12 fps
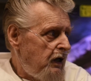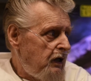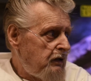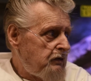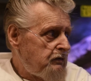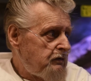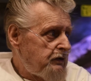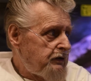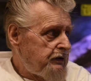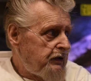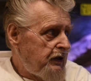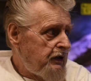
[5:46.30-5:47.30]
I don't know what
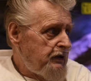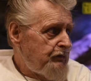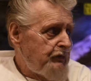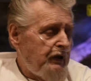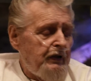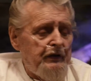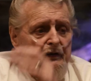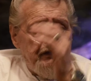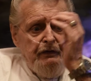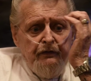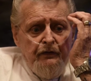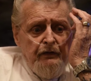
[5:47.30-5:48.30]
to tell you about
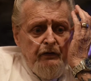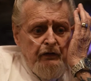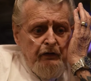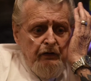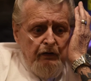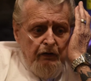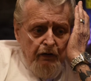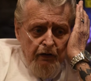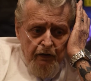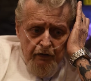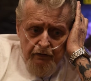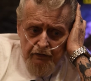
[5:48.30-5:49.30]
it.
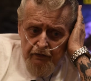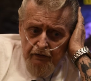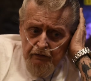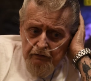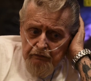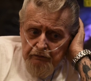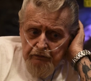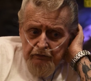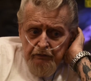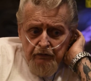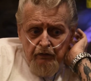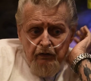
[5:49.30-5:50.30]
And
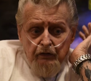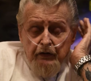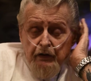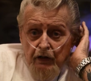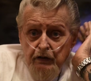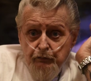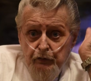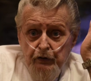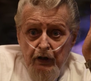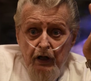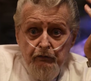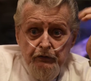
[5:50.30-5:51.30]
the guy that put
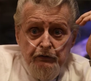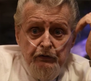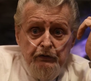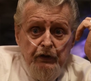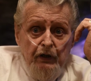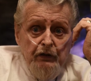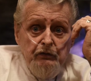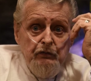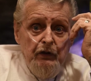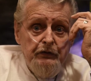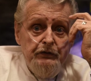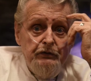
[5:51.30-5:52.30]
it on was a good tattoo artist.